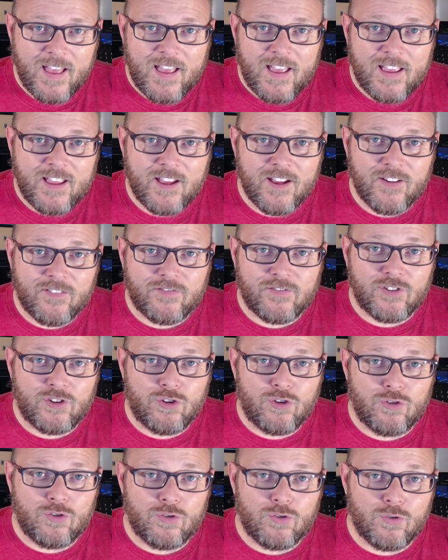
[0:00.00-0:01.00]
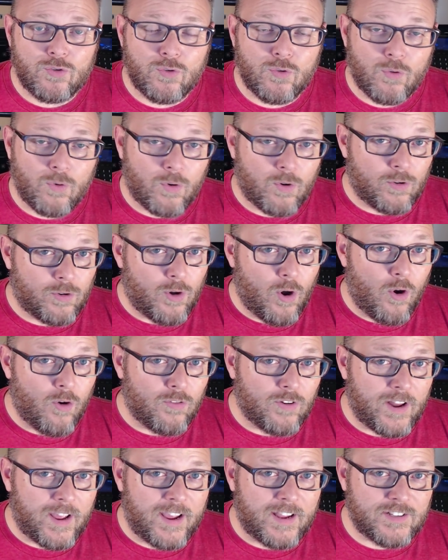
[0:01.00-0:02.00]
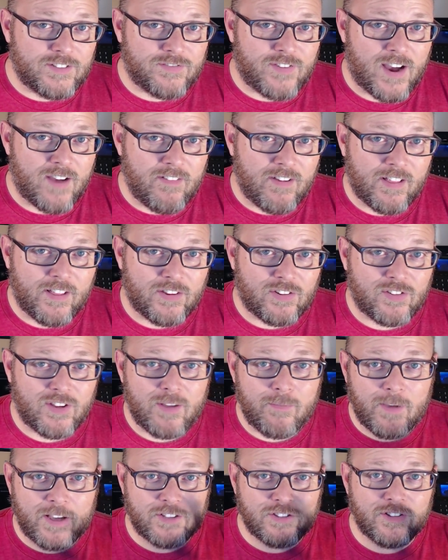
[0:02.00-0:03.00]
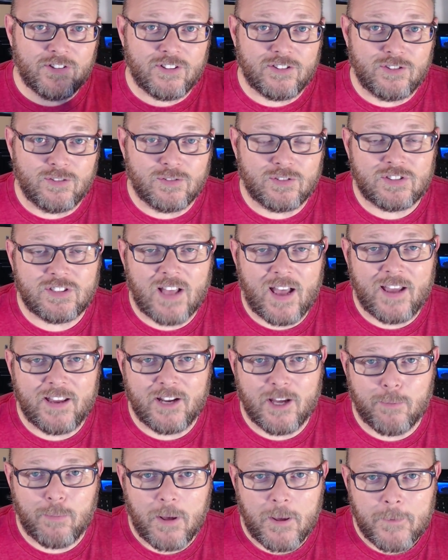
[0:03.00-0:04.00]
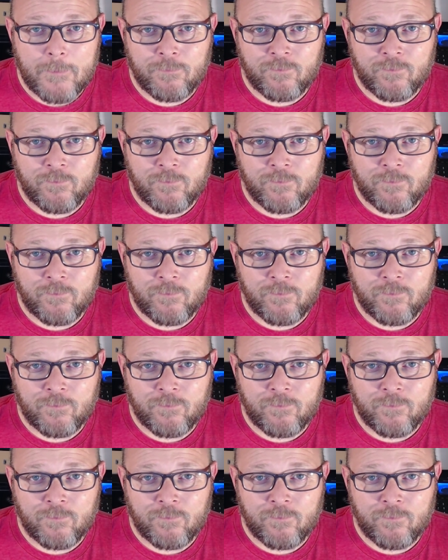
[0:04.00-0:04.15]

If you go over to H5LLC, make sure that you sign up